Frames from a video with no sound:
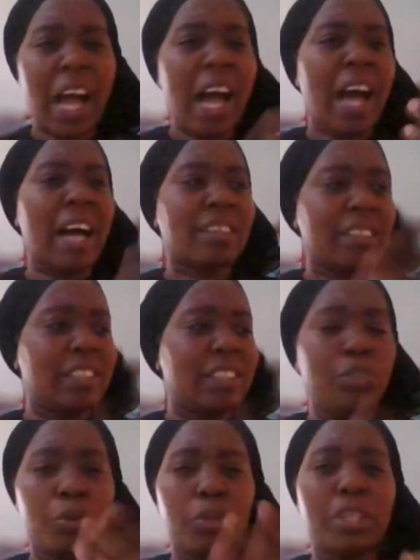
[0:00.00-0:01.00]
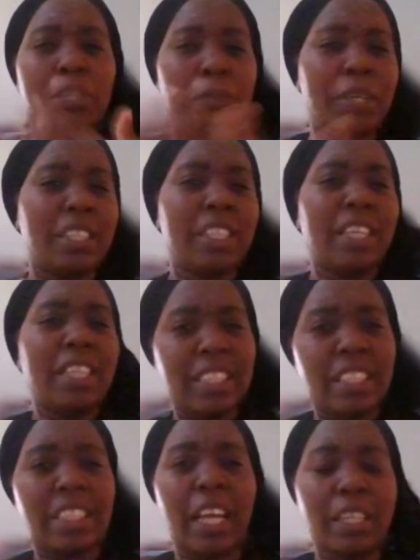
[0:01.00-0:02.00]
uh, you know, it's been
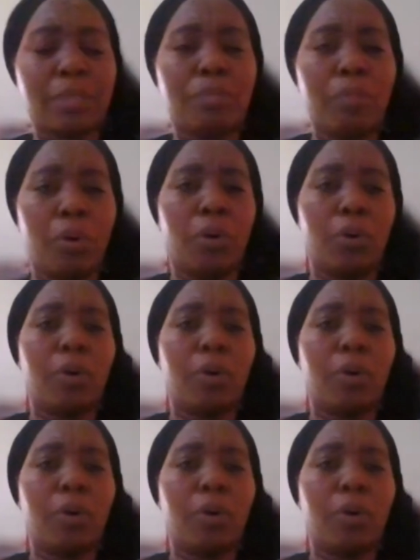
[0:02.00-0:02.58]
said more.